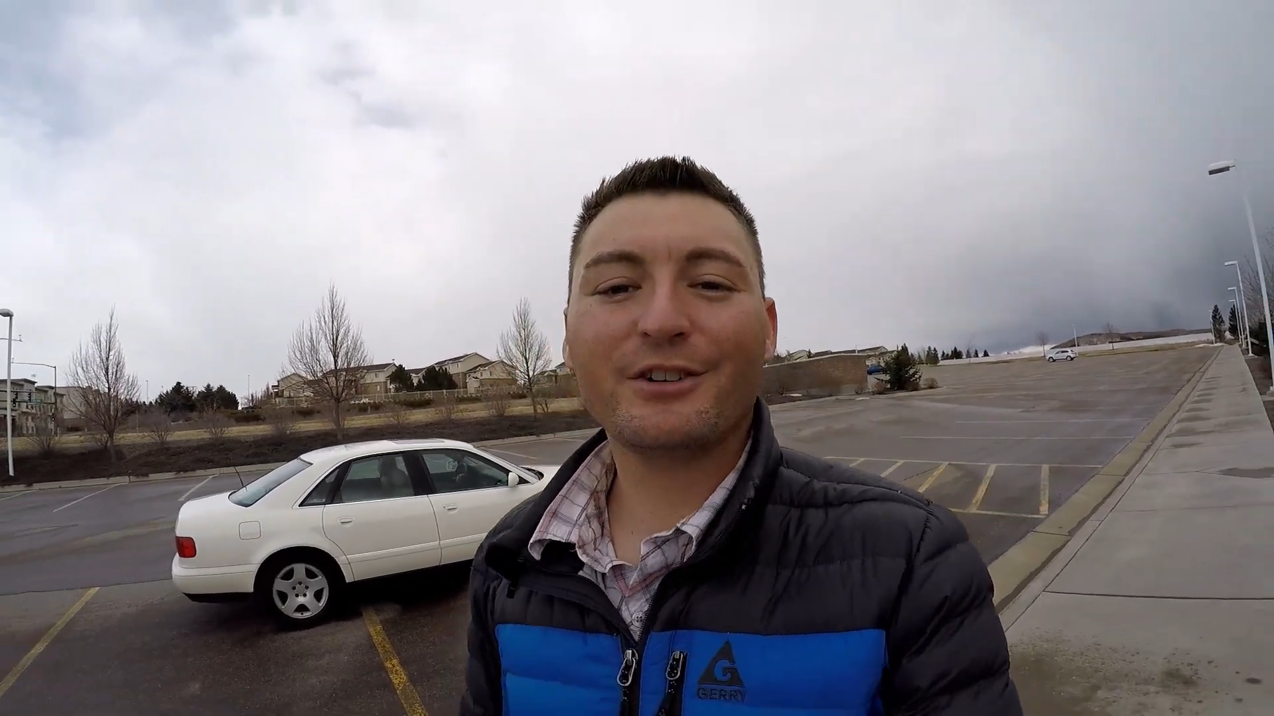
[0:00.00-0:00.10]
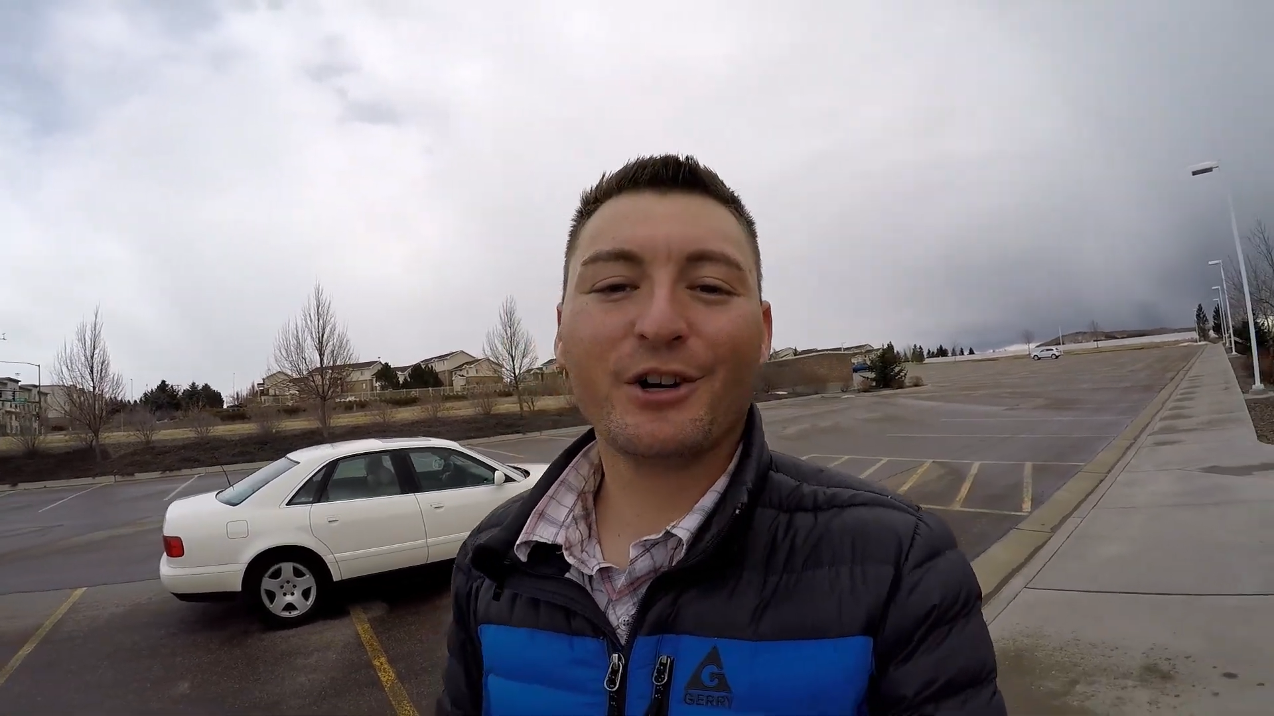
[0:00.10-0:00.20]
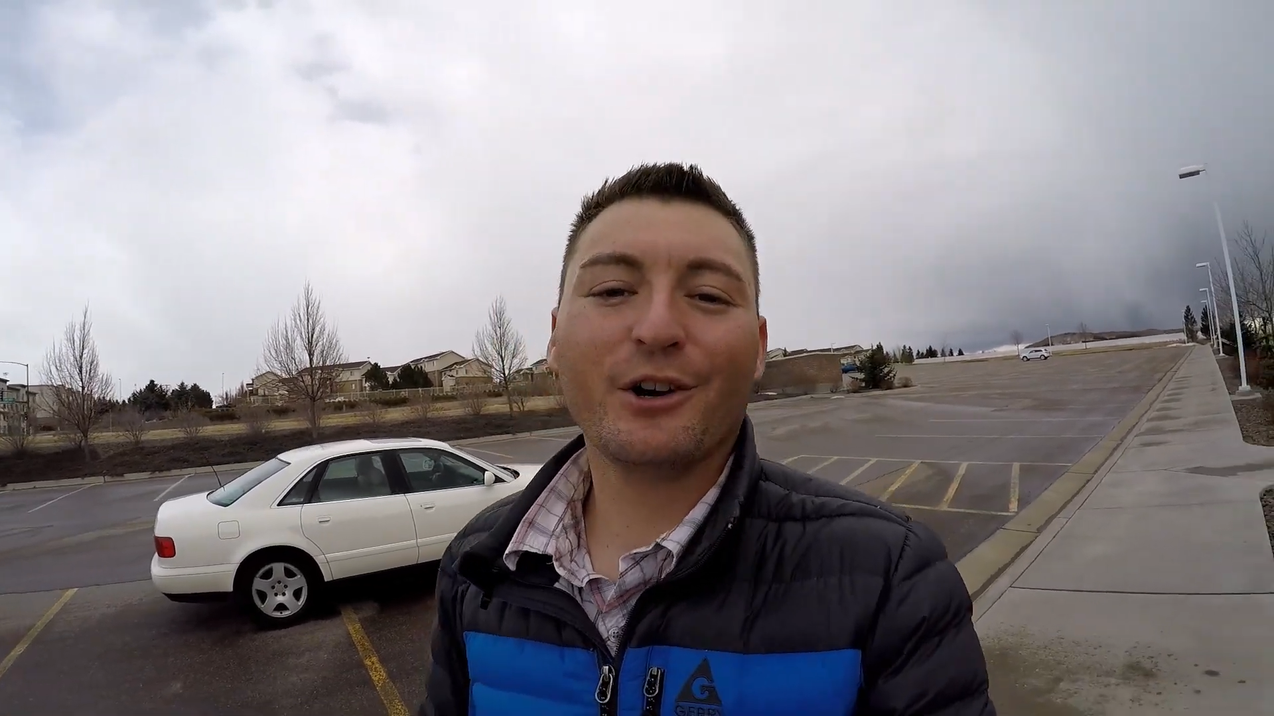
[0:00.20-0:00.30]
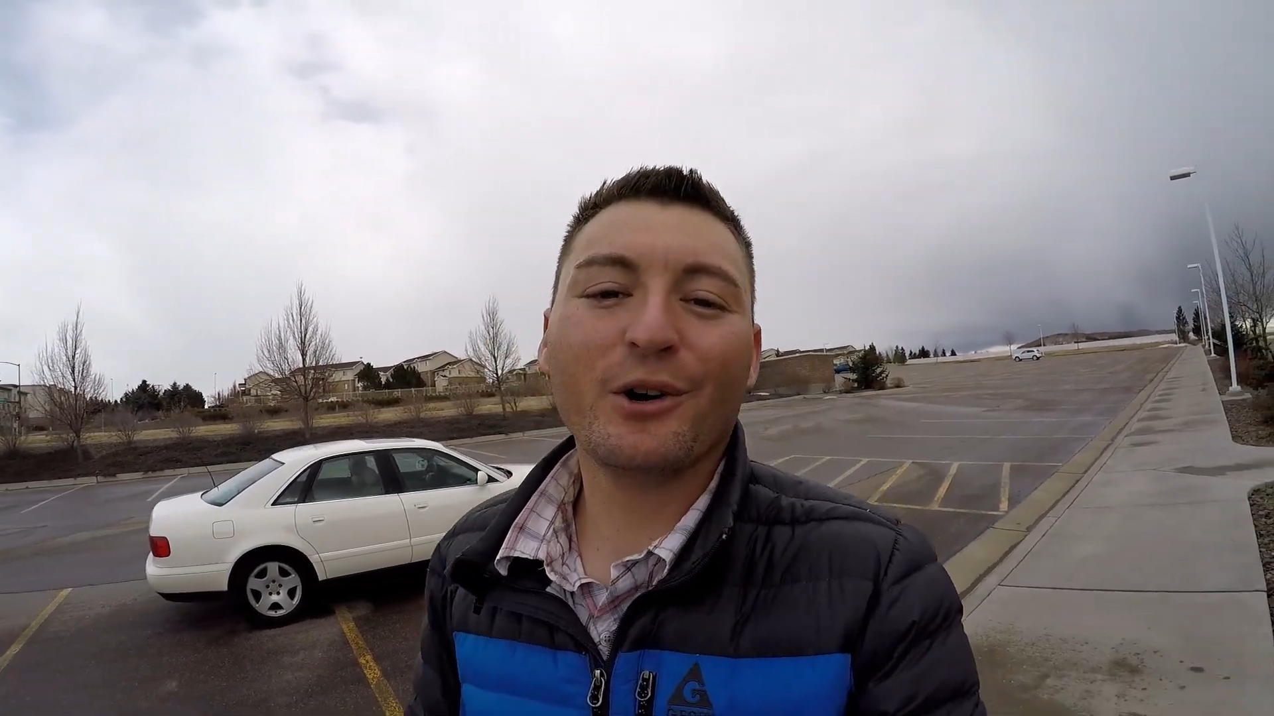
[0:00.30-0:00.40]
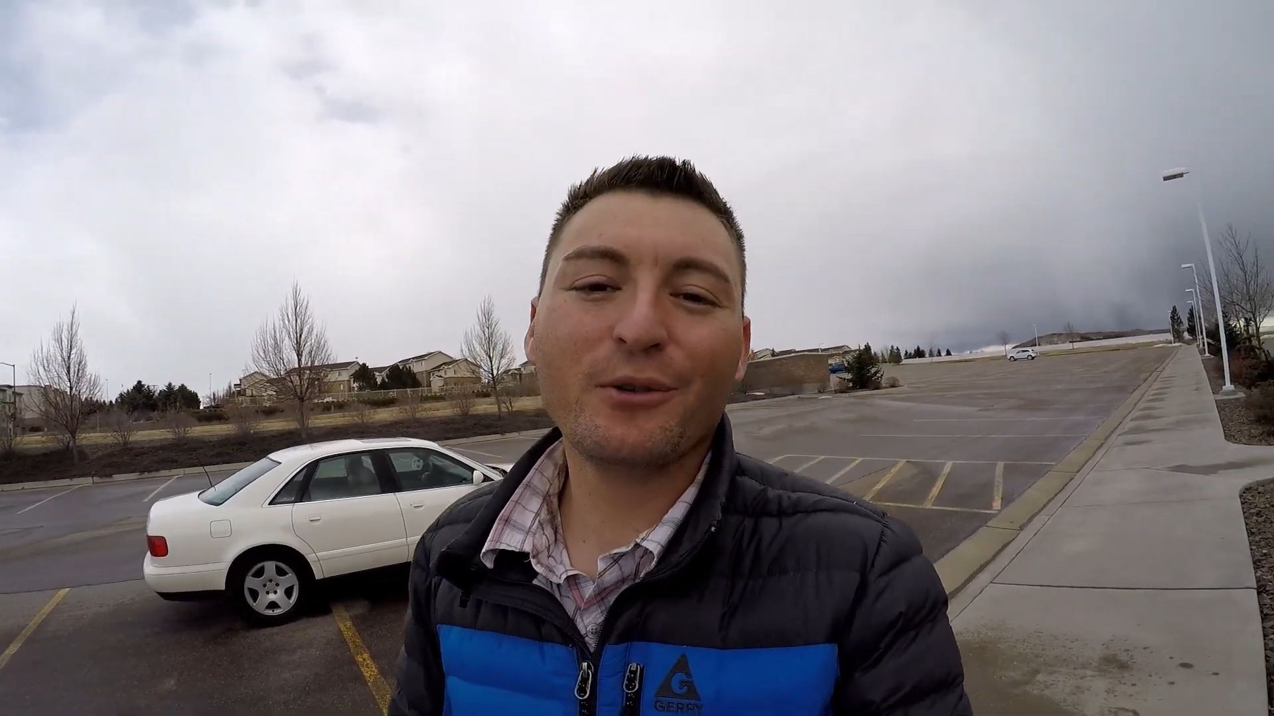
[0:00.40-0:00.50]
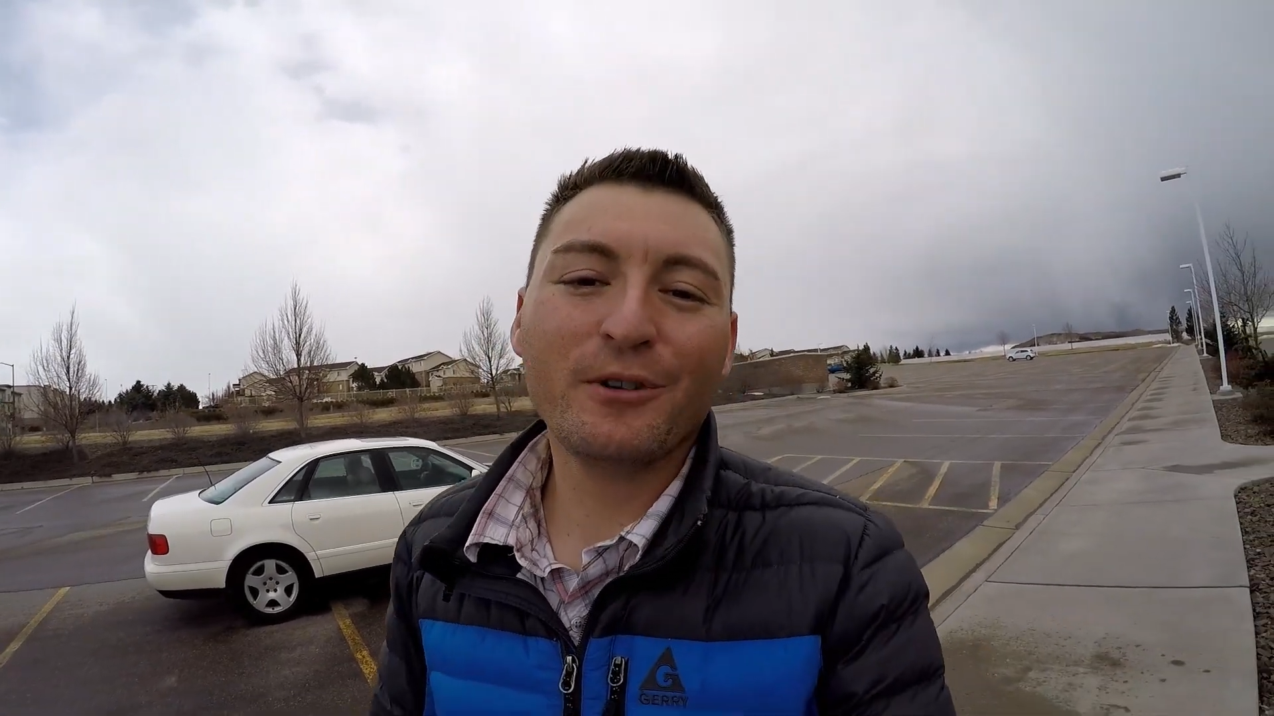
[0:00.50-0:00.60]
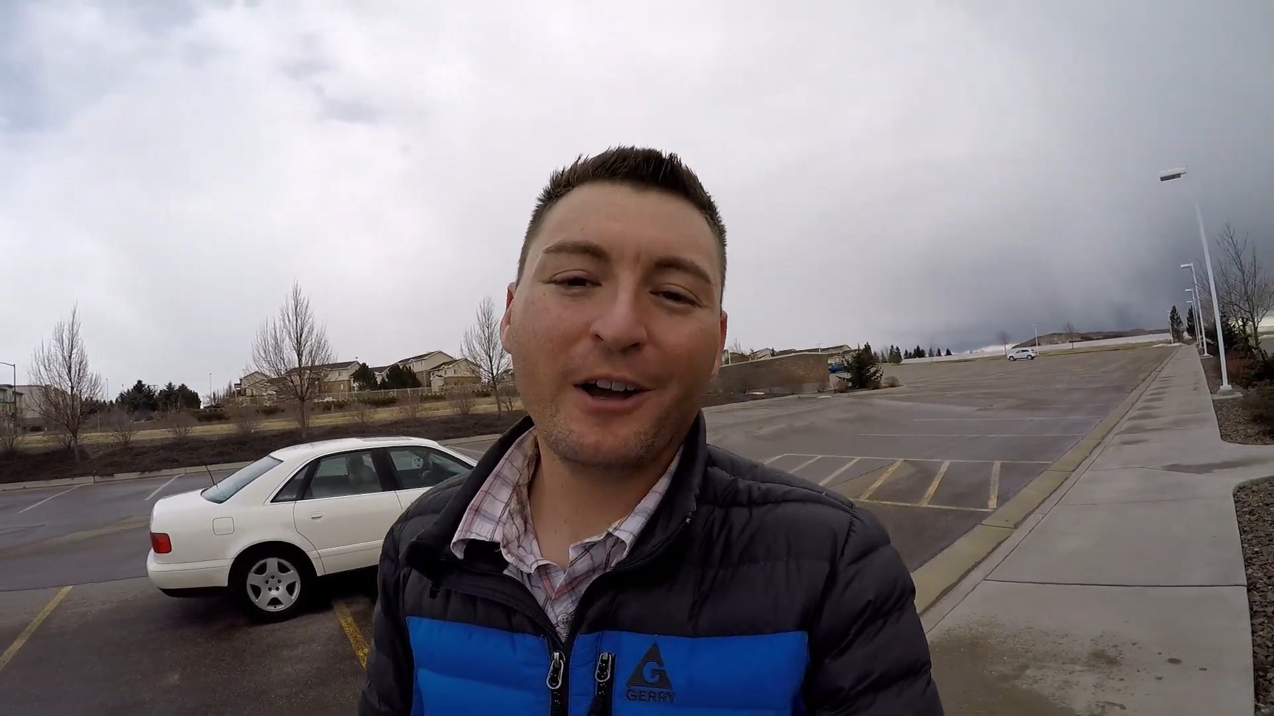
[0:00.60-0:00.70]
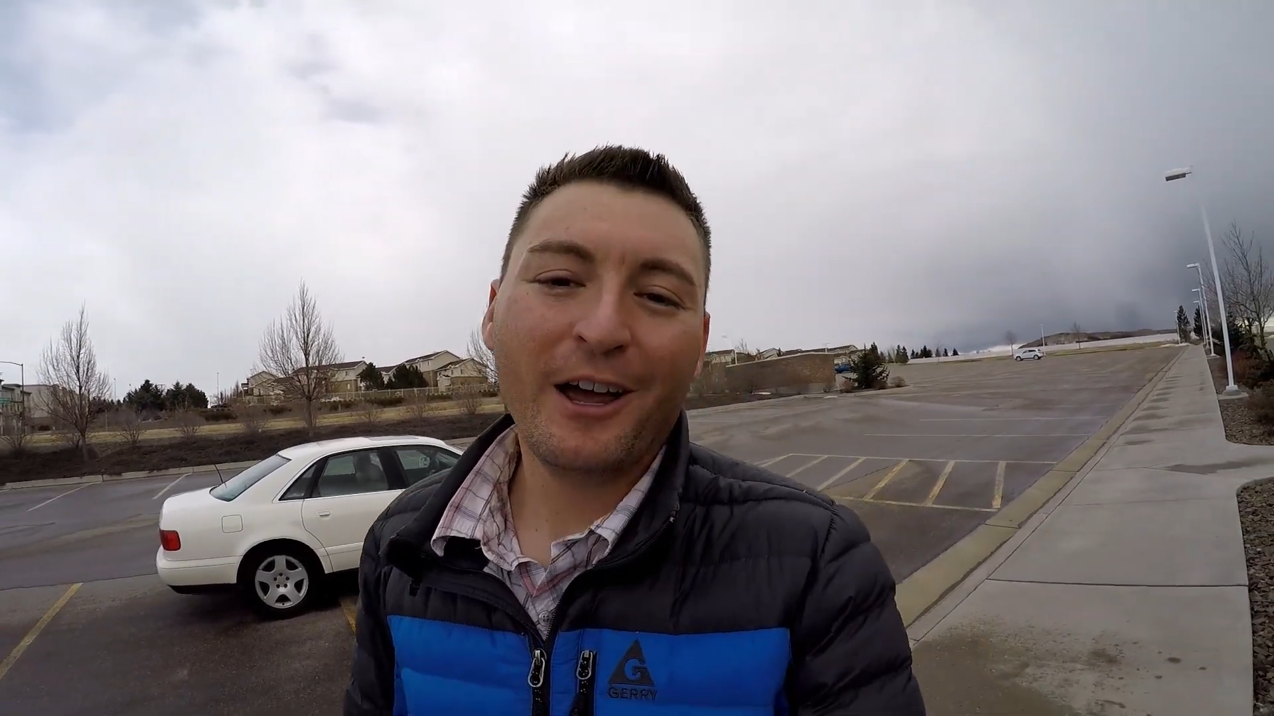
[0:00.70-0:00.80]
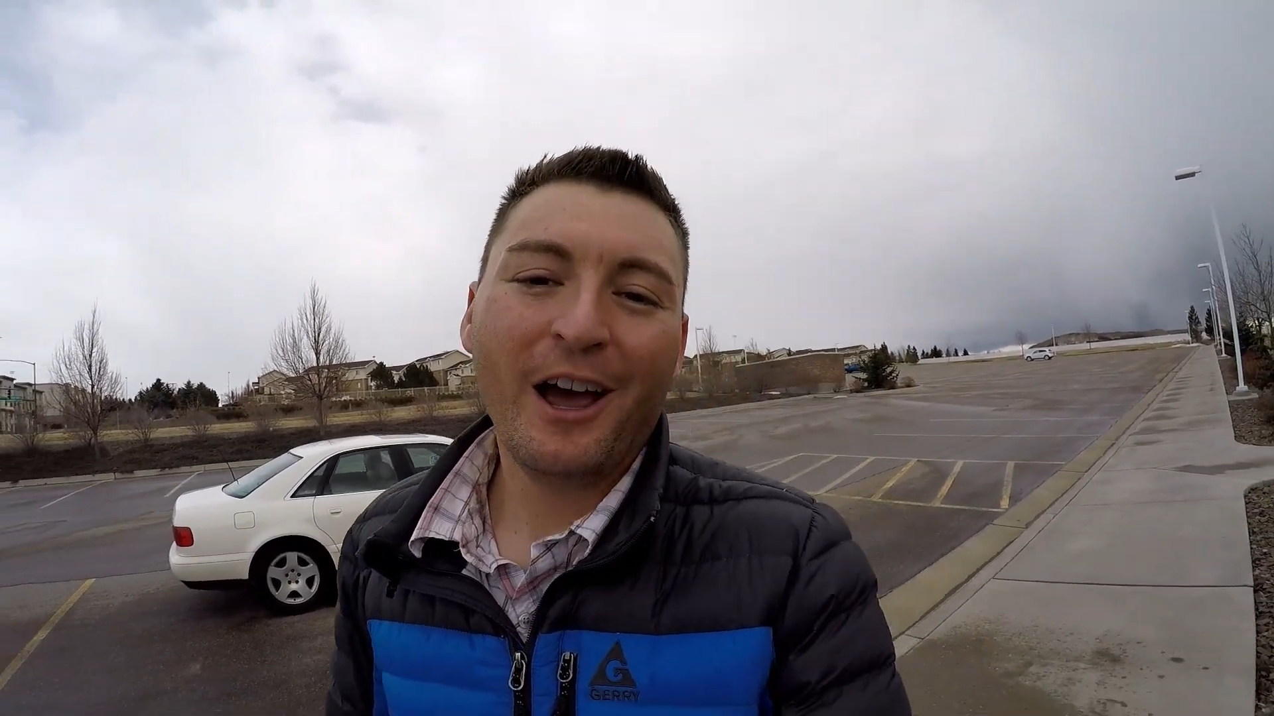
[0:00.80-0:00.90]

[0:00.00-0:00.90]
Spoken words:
drove